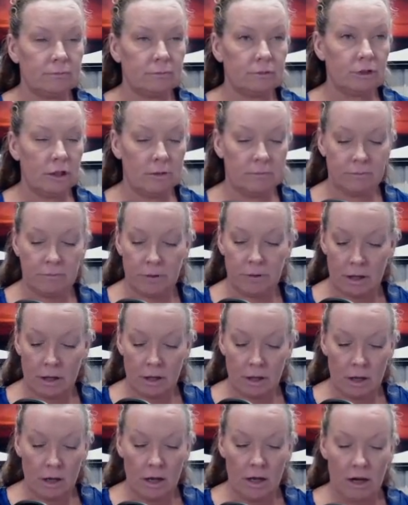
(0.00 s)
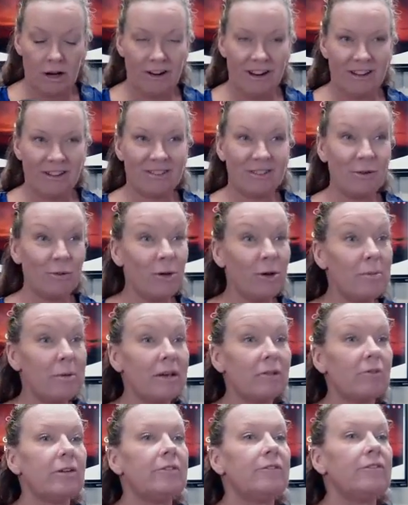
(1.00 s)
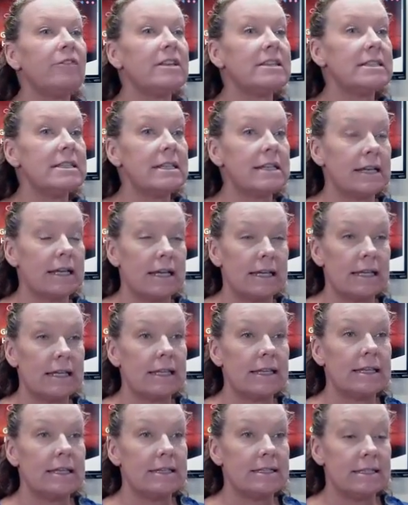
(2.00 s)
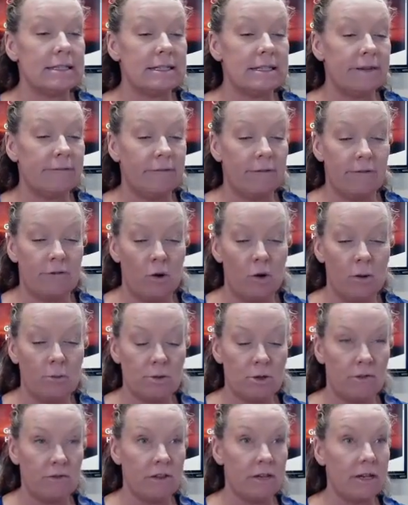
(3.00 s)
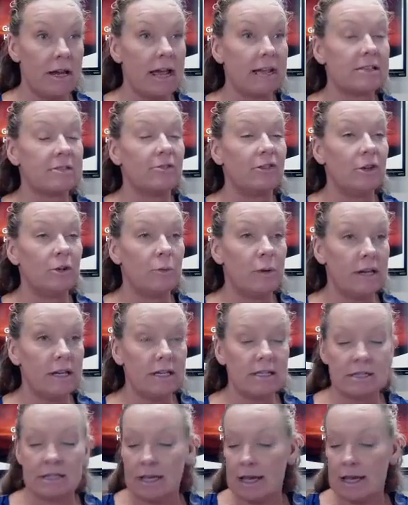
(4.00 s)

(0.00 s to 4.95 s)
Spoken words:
So, all right. So we'll be revisiting this in different forms over the next few weeks.